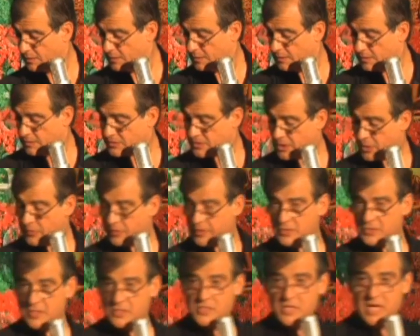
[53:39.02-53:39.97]
So this
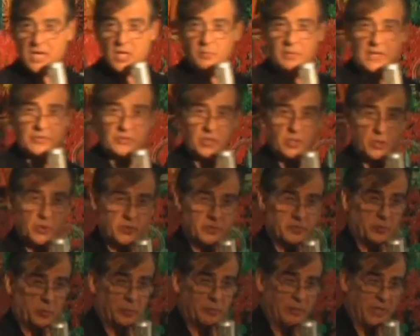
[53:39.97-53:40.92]
is now about the Lucifer
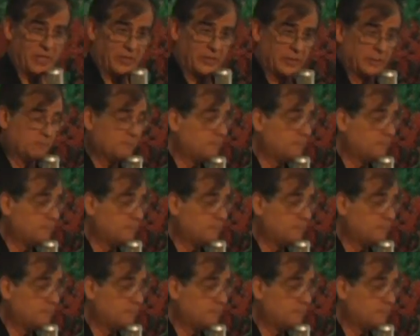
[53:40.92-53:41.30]
rebellion.